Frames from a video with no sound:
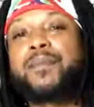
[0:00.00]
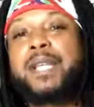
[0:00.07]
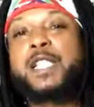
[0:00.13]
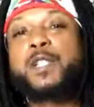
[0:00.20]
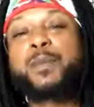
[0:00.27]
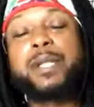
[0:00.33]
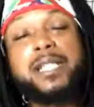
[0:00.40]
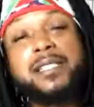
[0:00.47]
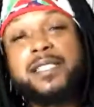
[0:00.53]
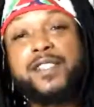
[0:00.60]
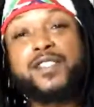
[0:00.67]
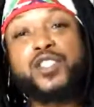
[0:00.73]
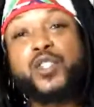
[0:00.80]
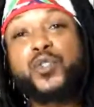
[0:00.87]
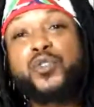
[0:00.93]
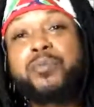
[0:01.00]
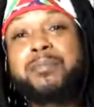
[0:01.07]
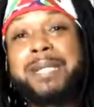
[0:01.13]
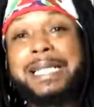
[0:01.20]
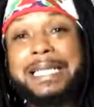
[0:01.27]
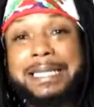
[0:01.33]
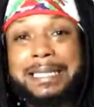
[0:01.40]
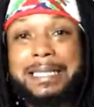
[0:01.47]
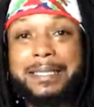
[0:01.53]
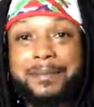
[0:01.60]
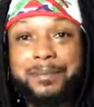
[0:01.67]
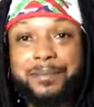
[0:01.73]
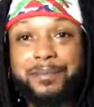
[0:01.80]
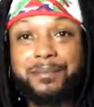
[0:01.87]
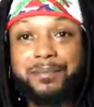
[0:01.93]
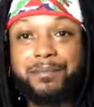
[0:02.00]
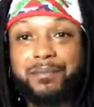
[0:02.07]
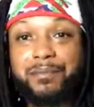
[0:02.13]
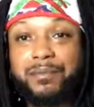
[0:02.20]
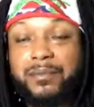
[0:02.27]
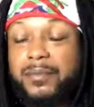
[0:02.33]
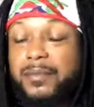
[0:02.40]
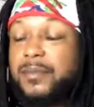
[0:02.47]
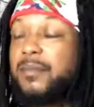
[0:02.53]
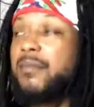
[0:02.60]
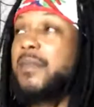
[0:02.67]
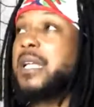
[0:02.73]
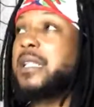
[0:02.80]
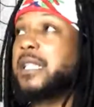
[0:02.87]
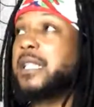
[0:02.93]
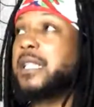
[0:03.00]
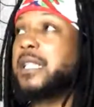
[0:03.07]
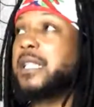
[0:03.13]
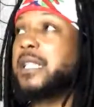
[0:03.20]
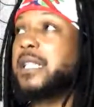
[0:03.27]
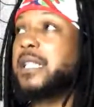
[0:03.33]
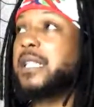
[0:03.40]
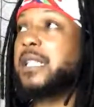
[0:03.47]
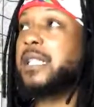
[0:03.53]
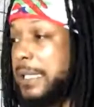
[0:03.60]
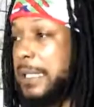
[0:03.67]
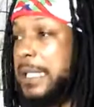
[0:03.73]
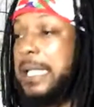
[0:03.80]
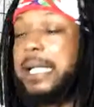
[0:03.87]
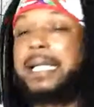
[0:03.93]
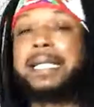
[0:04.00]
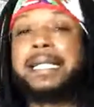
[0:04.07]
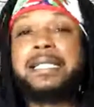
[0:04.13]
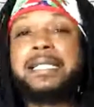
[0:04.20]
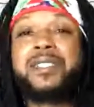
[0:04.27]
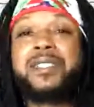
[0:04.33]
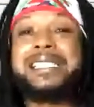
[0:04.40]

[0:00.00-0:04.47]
it's because there's no humidity. There's no humidity.